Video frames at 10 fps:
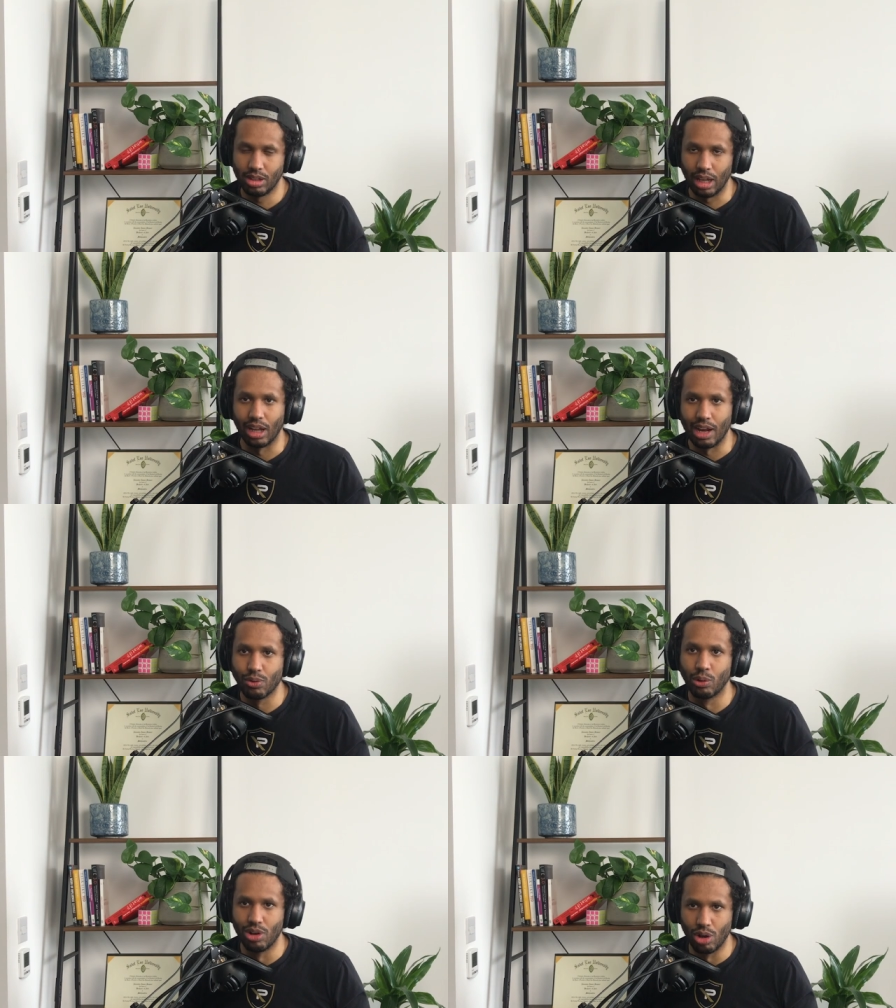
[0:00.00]
it. Yeah, like
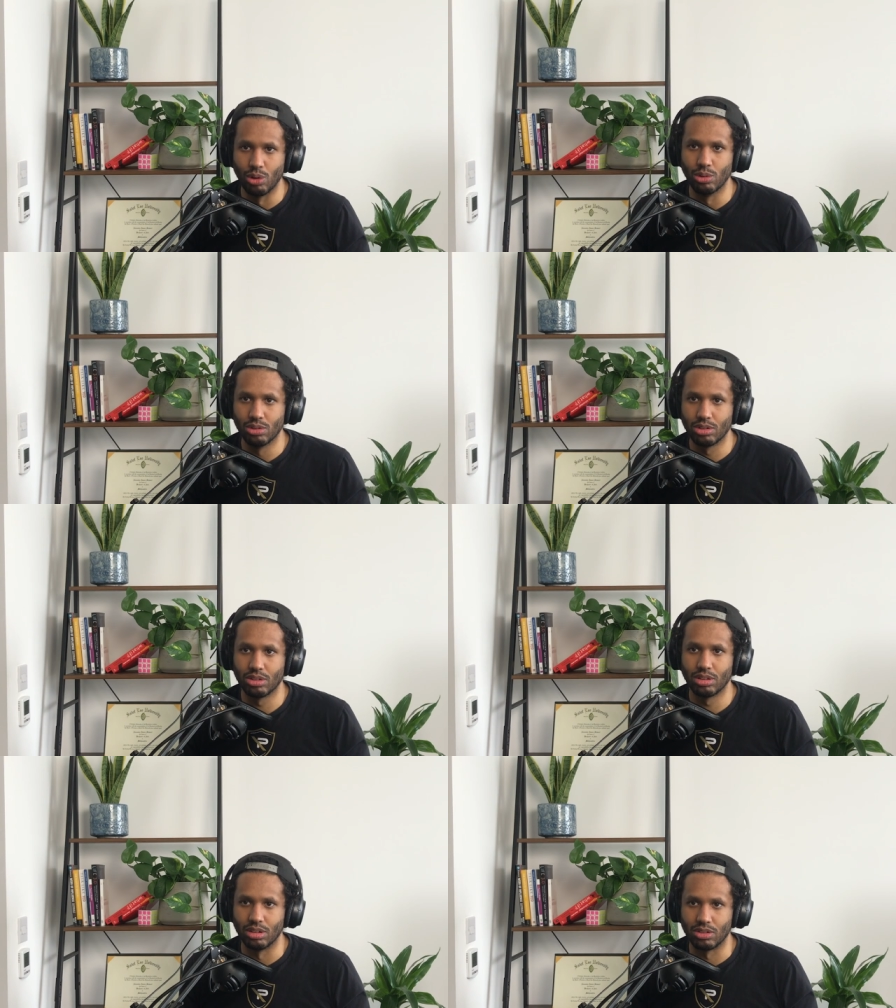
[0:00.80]
everyone knows
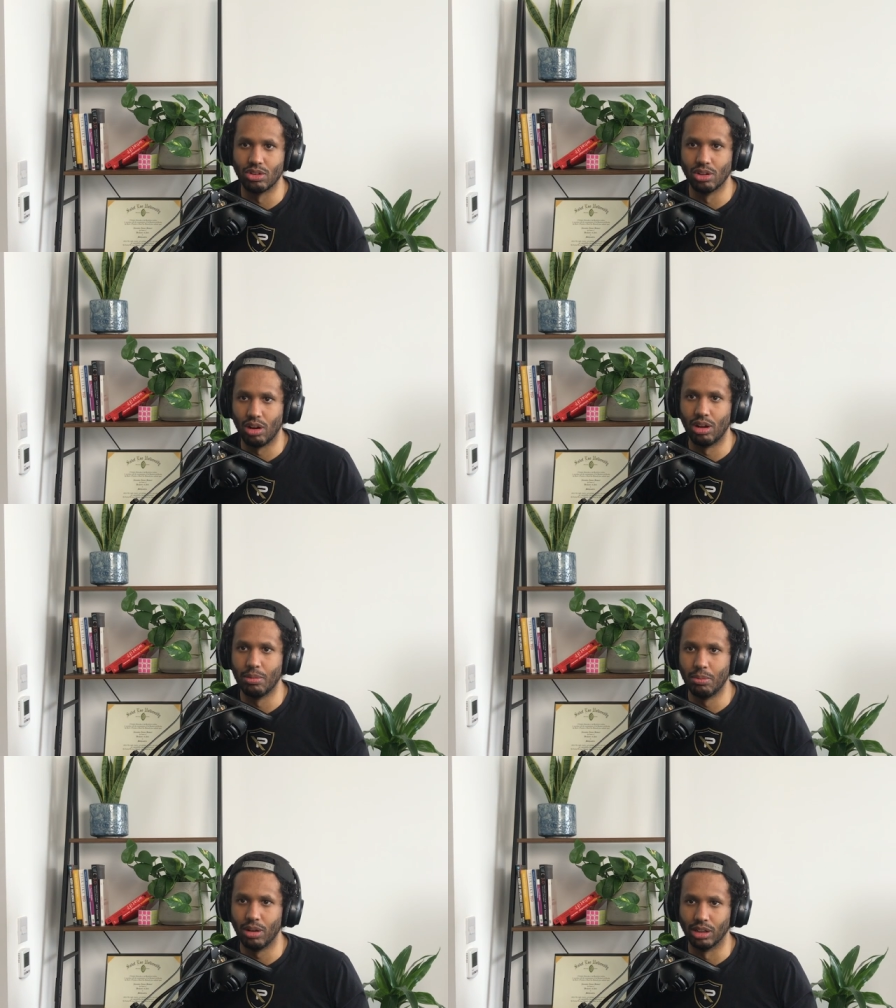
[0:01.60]
yeah. it's not
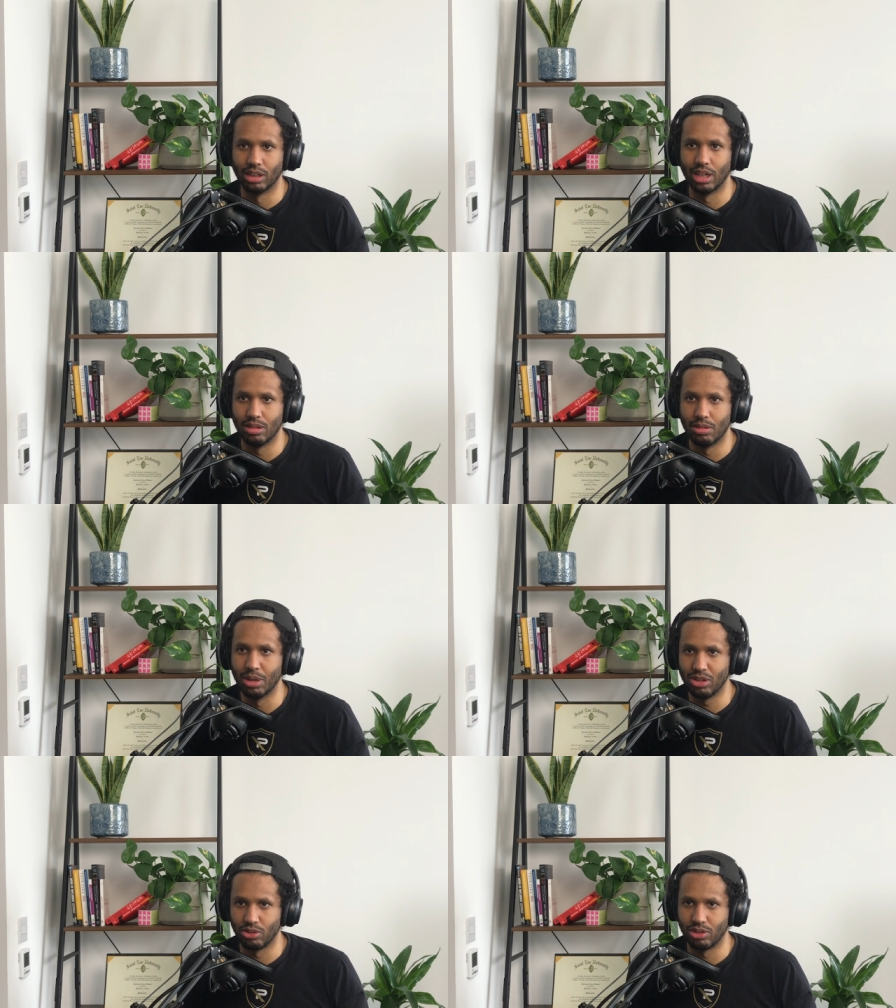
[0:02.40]
a, like they
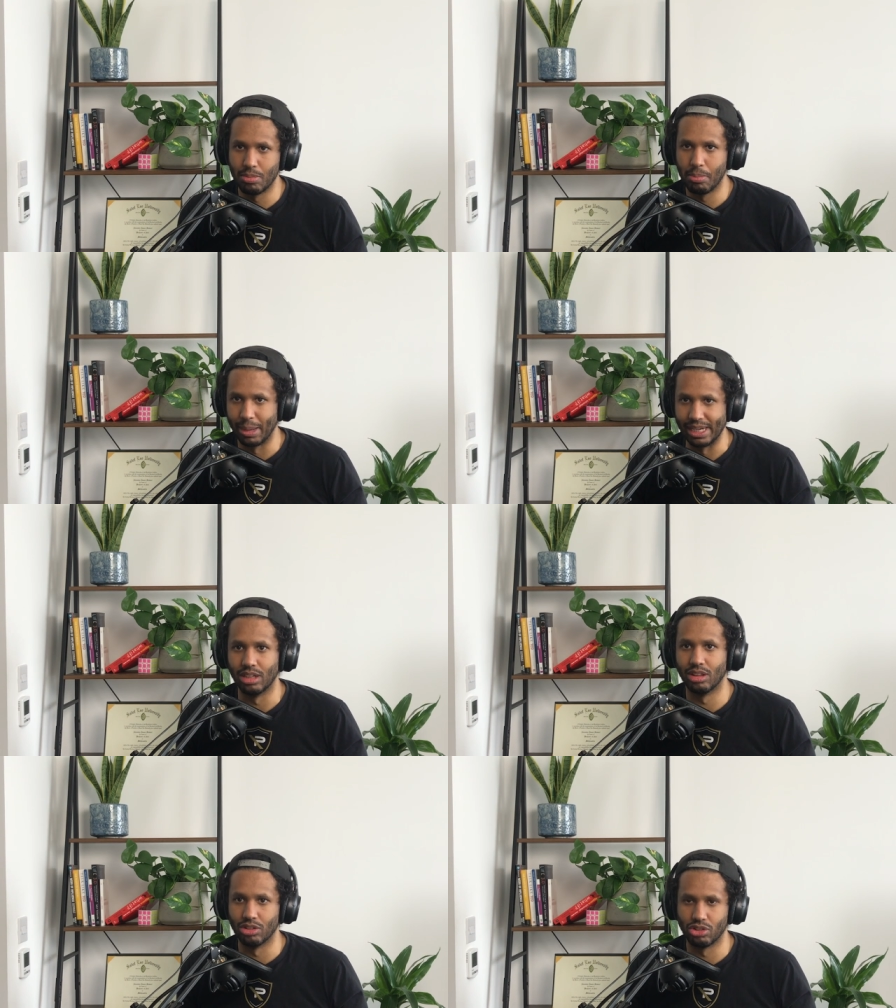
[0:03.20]
Mischief didn't make the